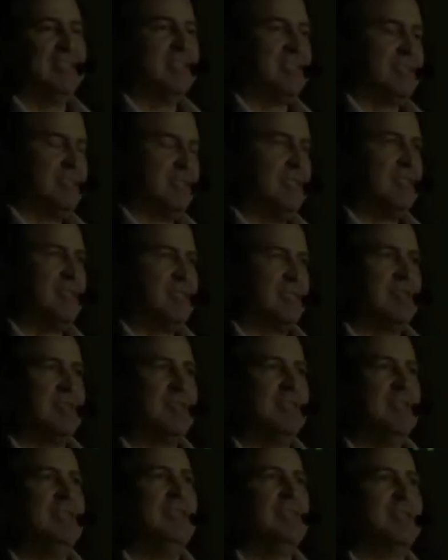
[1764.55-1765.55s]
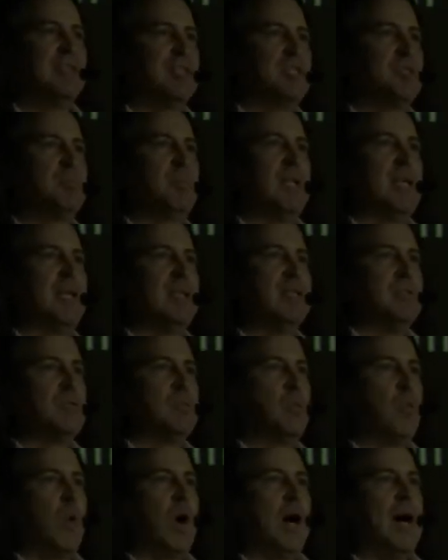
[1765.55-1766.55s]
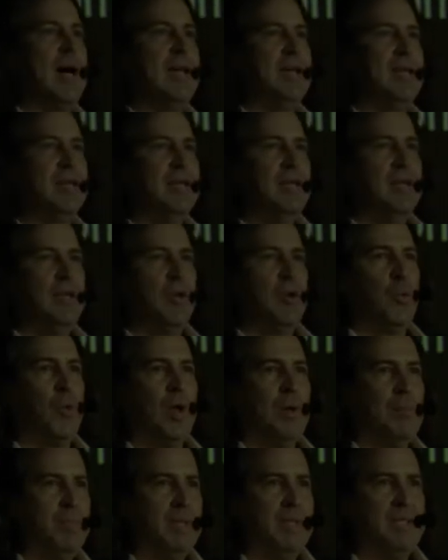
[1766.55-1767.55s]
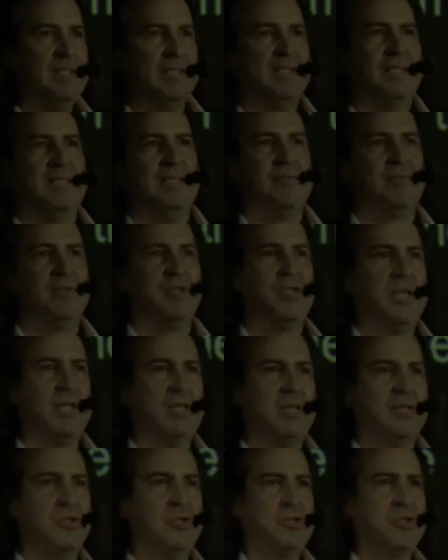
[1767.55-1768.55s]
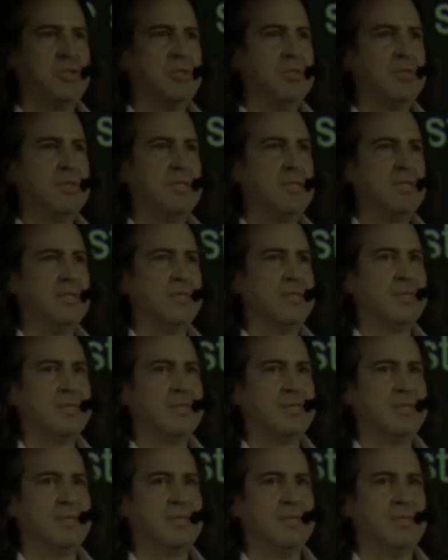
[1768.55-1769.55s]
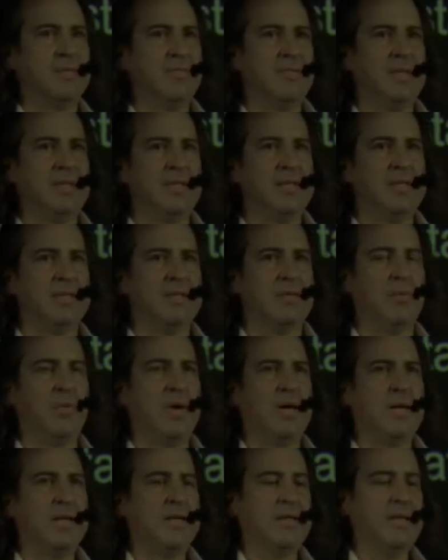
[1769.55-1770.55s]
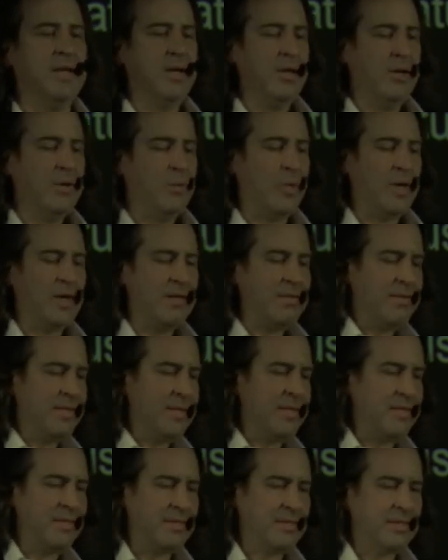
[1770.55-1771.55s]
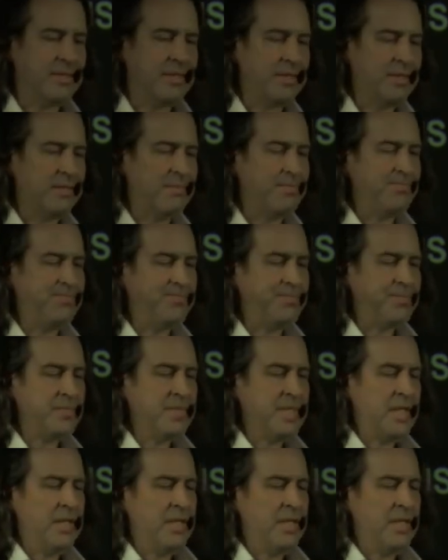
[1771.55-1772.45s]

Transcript: This is, this is the thing that explains why rapidity of change is, is a big deal, why, why, things, um,